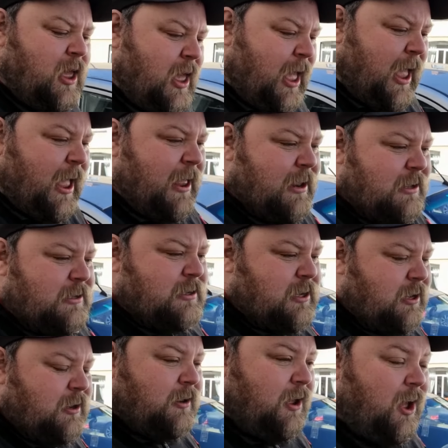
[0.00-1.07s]
And
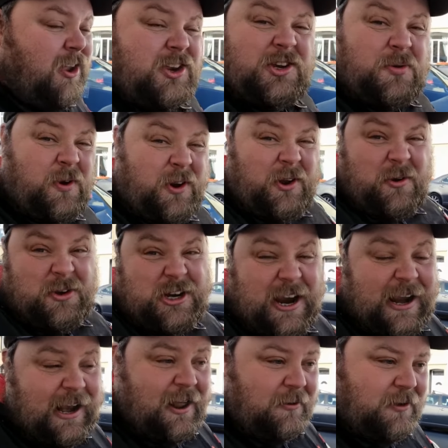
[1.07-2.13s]
I just want to go
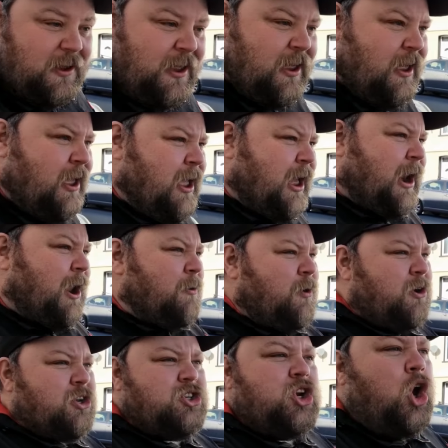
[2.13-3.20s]
check it out. And I
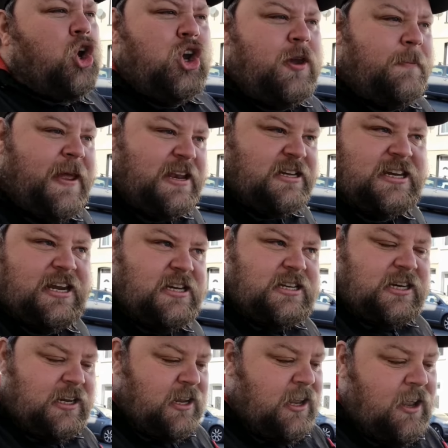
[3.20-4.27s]
want to document
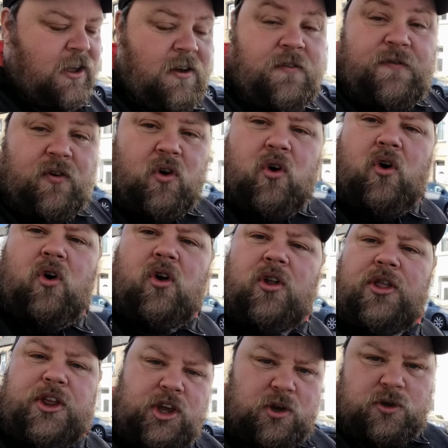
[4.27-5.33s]
it for
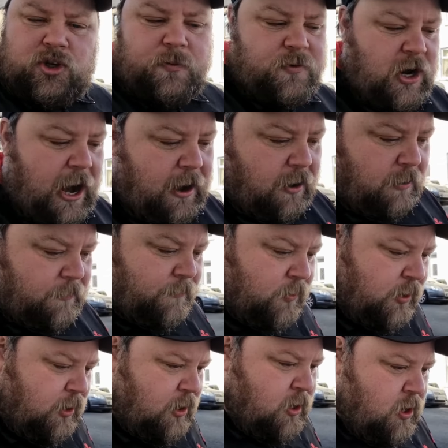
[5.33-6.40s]
the YouTube channel.
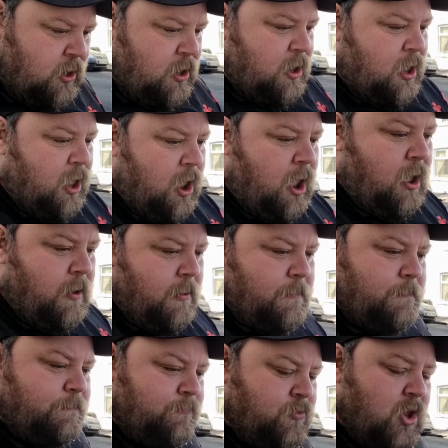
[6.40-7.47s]

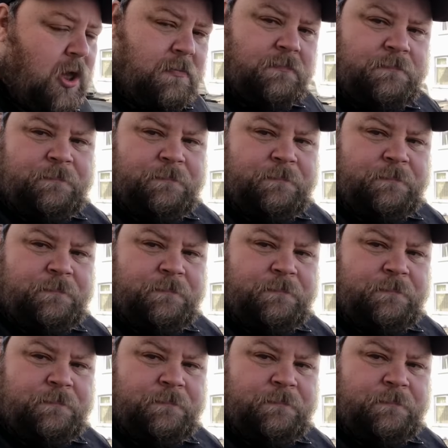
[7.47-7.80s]
Yeah.